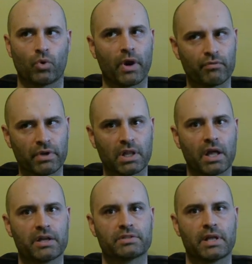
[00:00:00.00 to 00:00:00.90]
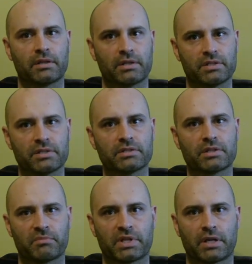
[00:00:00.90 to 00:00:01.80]
I realized that this is
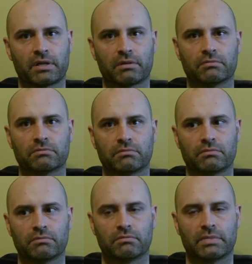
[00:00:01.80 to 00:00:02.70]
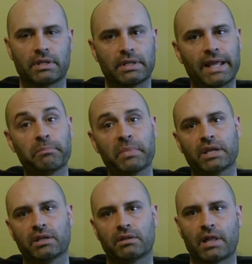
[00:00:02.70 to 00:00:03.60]
something in
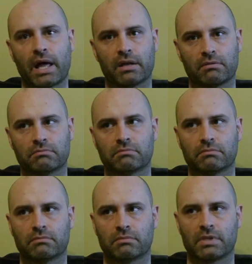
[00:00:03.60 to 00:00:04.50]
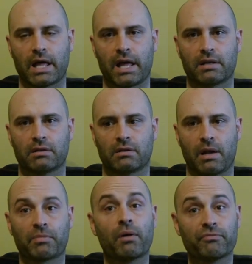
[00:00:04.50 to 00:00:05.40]
me that
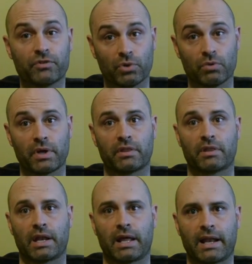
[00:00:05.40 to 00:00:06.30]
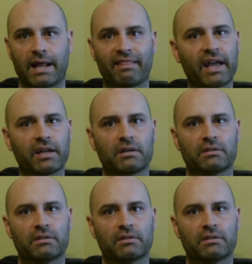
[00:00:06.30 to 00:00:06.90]
I'm comfortable with and I like.